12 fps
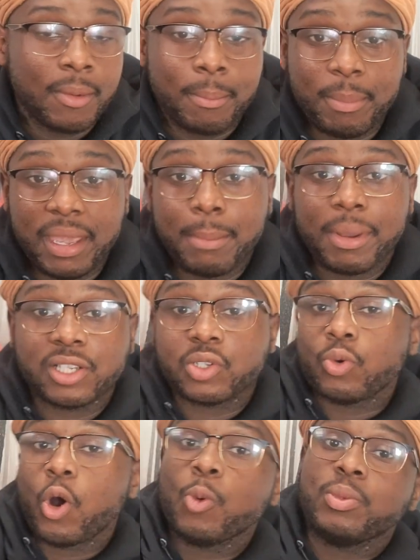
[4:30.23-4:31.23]
Man, my two
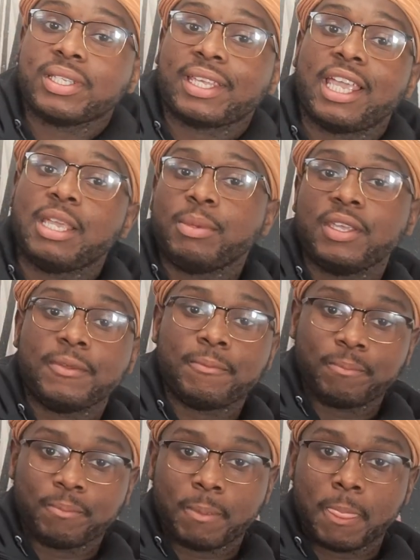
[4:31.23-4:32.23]
homies came in
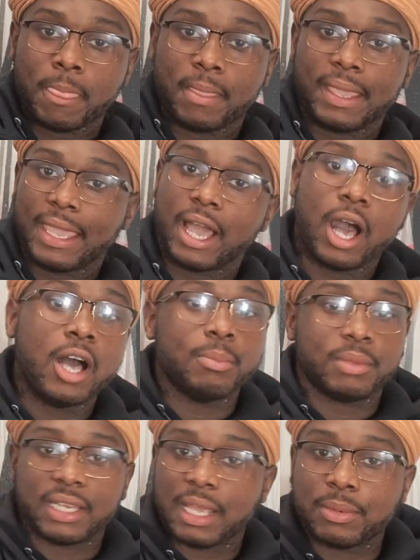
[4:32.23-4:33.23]
and hugged
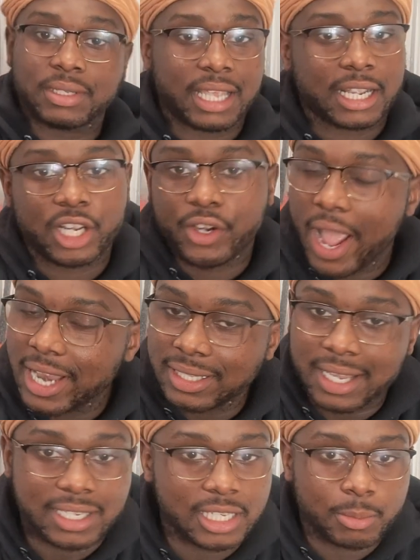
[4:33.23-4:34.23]
me. They was like,
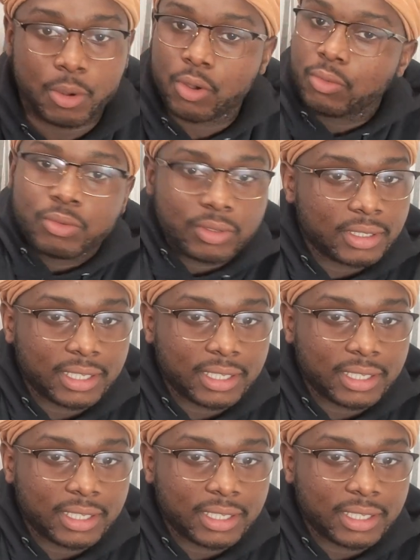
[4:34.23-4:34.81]
congratulations, bro.